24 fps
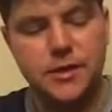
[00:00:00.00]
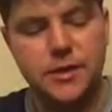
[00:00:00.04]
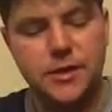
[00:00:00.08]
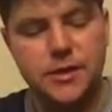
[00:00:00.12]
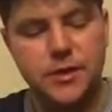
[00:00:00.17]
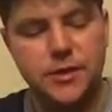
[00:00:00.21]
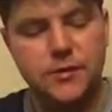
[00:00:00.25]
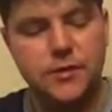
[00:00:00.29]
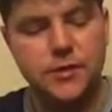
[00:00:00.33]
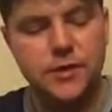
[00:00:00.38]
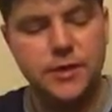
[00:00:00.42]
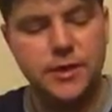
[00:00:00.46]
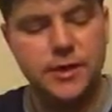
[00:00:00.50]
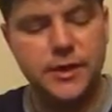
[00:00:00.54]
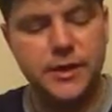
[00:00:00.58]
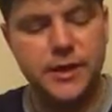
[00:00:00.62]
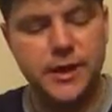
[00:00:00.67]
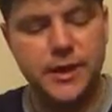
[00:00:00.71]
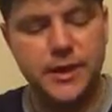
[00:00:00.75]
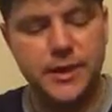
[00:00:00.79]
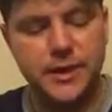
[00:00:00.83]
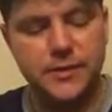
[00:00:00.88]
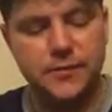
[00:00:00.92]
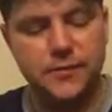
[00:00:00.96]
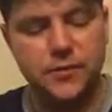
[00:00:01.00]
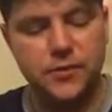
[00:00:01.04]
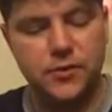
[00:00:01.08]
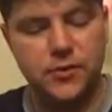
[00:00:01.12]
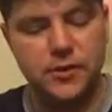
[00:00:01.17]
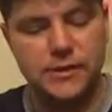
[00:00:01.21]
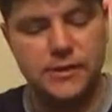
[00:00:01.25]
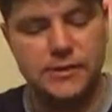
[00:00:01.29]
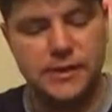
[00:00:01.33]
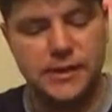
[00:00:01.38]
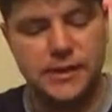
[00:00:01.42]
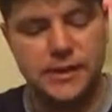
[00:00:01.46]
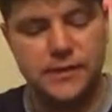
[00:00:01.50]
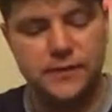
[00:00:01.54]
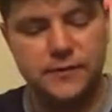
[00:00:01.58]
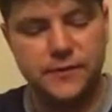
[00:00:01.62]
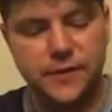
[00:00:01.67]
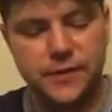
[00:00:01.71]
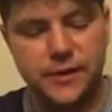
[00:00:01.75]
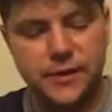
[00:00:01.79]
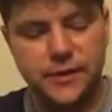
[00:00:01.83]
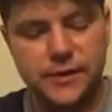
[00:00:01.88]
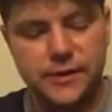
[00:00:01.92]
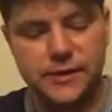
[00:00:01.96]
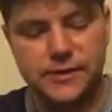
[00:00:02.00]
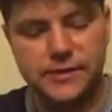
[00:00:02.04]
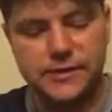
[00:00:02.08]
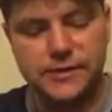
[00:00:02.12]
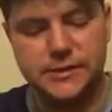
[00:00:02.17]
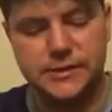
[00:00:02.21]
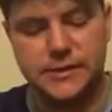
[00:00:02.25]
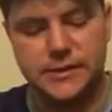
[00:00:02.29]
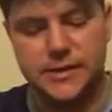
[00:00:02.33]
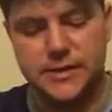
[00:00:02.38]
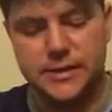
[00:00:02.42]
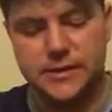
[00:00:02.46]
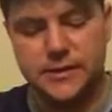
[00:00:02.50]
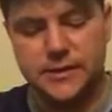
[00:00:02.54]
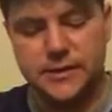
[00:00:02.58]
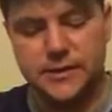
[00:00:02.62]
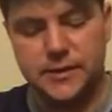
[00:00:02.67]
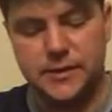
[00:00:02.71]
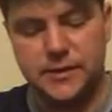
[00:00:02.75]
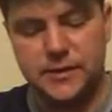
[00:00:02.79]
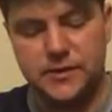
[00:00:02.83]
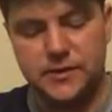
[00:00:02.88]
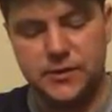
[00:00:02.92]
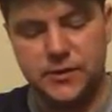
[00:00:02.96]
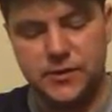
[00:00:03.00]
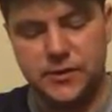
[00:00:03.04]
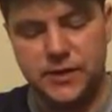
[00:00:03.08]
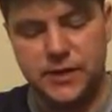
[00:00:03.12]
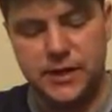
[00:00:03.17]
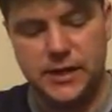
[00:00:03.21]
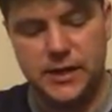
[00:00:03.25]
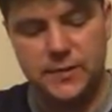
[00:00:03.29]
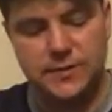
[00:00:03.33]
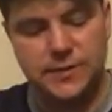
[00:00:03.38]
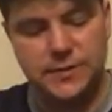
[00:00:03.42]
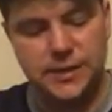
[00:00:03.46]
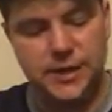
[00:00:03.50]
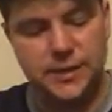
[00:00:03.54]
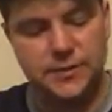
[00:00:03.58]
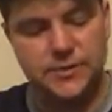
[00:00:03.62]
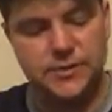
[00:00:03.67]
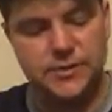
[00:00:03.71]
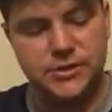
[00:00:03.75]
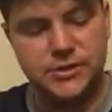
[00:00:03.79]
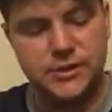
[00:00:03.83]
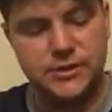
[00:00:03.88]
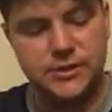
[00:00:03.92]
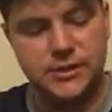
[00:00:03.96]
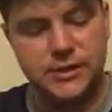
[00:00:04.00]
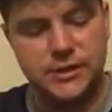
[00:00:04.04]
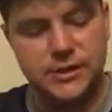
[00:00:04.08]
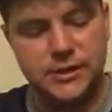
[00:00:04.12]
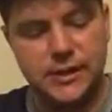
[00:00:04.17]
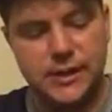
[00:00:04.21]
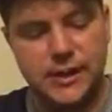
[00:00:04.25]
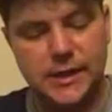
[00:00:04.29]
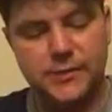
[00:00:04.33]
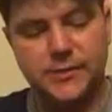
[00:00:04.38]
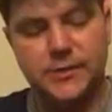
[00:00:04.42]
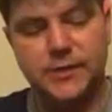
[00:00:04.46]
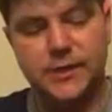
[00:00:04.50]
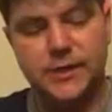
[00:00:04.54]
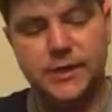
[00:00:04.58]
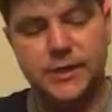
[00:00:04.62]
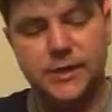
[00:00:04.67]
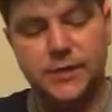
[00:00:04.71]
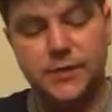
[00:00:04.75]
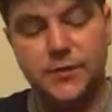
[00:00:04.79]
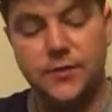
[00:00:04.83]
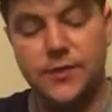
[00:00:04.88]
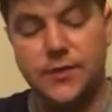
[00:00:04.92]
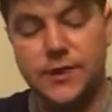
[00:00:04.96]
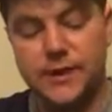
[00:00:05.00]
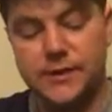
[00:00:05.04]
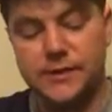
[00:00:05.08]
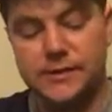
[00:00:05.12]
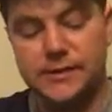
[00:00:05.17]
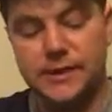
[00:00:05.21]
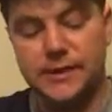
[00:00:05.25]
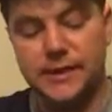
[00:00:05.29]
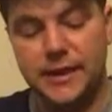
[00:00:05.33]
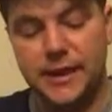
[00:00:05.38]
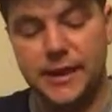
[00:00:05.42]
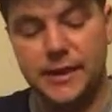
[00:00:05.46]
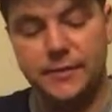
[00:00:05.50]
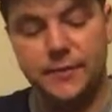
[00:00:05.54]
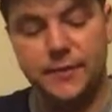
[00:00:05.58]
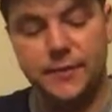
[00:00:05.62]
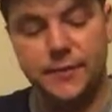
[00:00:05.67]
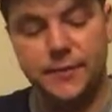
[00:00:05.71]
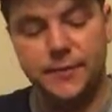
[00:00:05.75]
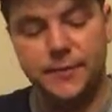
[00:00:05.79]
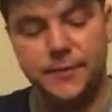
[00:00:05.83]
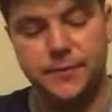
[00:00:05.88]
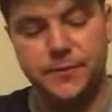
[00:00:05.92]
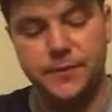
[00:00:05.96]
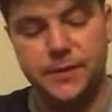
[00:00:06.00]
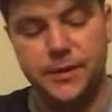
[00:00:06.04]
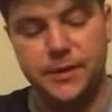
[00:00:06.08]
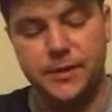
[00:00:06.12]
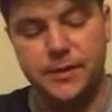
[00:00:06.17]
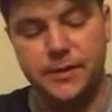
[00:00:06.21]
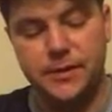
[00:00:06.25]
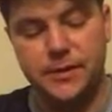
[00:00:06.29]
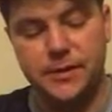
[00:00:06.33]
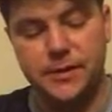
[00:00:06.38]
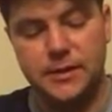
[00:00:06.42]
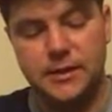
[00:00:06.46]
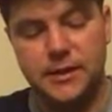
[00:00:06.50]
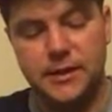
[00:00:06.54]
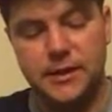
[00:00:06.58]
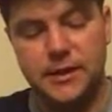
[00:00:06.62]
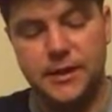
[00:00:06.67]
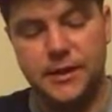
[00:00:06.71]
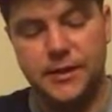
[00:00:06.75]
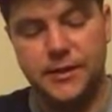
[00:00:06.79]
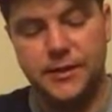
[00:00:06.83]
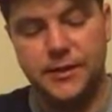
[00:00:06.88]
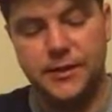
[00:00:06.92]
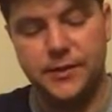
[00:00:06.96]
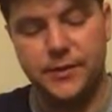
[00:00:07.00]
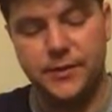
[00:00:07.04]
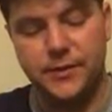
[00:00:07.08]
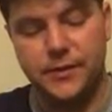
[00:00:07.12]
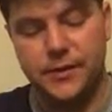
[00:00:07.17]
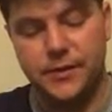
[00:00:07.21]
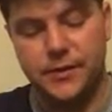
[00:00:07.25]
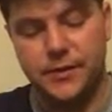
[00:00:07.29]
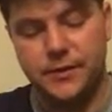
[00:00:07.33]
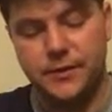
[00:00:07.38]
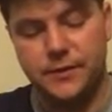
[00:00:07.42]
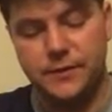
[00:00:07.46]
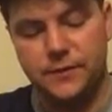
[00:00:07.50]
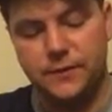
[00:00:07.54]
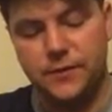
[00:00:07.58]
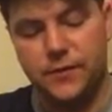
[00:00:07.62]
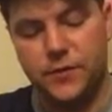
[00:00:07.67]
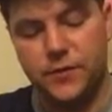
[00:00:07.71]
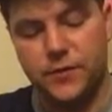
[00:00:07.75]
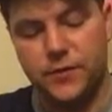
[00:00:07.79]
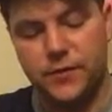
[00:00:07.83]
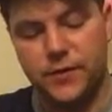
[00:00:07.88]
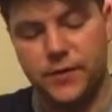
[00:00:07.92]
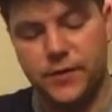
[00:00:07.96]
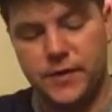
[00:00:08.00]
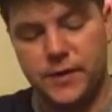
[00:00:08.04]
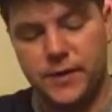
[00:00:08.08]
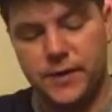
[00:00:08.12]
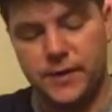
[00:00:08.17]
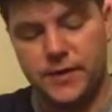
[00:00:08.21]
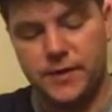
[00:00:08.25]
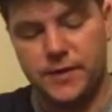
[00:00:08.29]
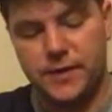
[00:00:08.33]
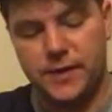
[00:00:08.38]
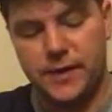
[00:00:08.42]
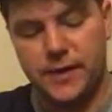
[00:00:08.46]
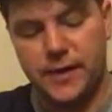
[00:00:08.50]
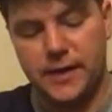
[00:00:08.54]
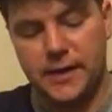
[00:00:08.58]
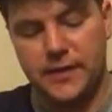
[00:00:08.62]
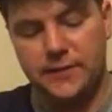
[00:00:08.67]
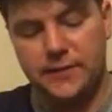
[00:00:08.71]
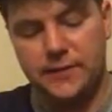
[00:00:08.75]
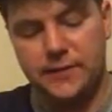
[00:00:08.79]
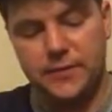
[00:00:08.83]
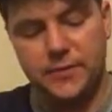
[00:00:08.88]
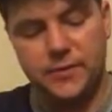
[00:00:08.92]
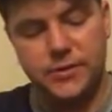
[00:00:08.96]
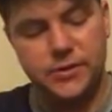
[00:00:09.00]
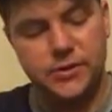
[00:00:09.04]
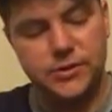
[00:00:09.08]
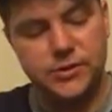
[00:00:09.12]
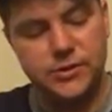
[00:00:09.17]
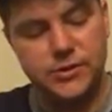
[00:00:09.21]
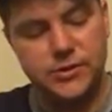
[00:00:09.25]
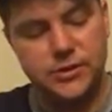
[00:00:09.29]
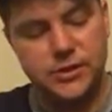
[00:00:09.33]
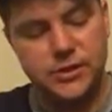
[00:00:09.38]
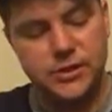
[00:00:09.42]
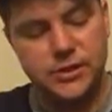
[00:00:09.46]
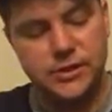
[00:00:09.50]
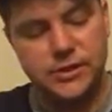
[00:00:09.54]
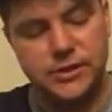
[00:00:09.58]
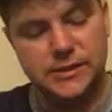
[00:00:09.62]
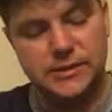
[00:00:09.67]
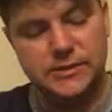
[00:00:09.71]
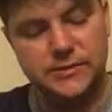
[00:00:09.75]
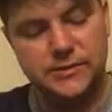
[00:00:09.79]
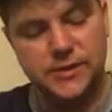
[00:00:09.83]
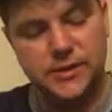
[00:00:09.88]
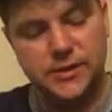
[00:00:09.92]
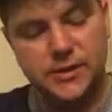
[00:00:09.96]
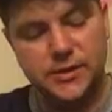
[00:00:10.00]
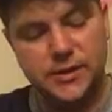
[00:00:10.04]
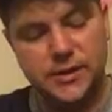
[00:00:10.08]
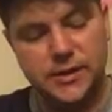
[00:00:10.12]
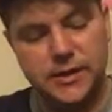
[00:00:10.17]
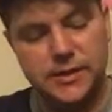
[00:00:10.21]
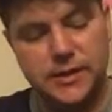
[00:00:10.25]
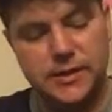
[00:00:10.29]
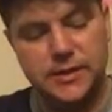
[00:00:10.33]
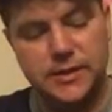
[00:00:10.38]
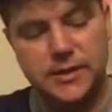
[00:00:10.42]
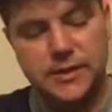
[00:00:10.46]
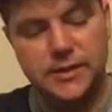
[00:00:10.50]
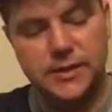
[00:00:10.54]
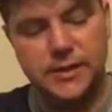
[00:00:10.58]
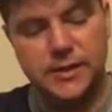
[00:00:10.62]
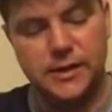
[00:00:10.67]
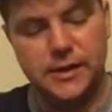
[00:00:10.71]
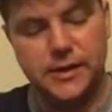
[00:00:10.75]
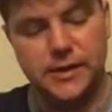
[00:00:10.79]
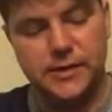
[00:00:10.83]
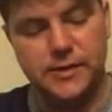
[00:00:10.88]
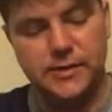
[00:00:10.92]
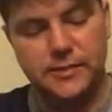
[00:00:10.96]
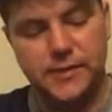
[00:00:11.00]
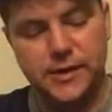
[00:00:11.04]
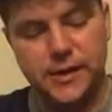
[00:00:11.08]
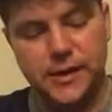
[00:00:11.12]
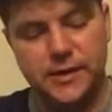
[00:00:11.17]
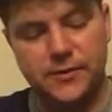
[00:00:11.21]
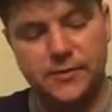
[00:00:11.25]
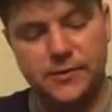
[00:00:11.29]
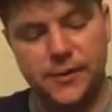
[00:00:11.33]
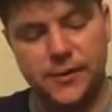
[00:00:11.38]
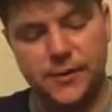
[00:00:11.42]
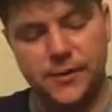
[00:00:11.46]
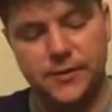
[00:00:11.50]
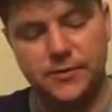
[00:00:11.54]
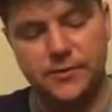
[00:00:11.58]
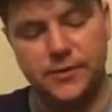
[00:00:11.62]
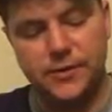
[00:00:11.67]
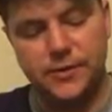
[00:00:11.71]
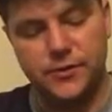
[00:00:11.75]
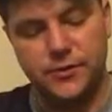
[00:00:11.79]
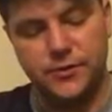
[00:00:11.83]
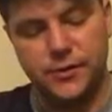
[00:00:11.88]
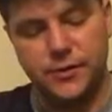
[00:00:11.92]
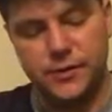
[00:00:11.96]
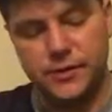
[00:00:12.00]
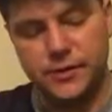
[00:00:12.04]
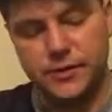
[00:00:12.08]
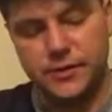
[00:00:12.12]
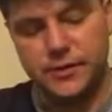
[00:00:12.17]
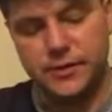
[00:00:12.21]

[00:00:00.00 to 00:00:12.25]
no one had a more attentive audience than old Ham Gamgee, commonly known as the Gaffer. He held forth at the Ivy Bush, a small inn on the Bywater Road,